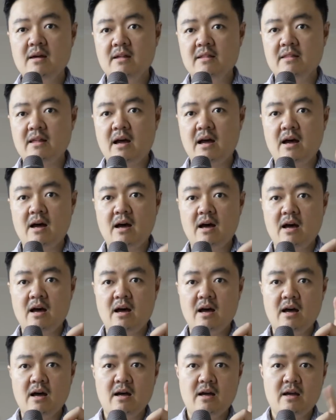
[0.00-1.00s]

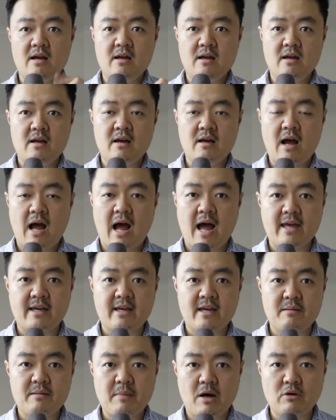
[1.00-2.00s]
The
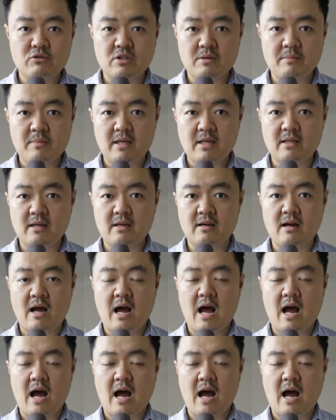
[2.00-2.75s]
IK Multimedia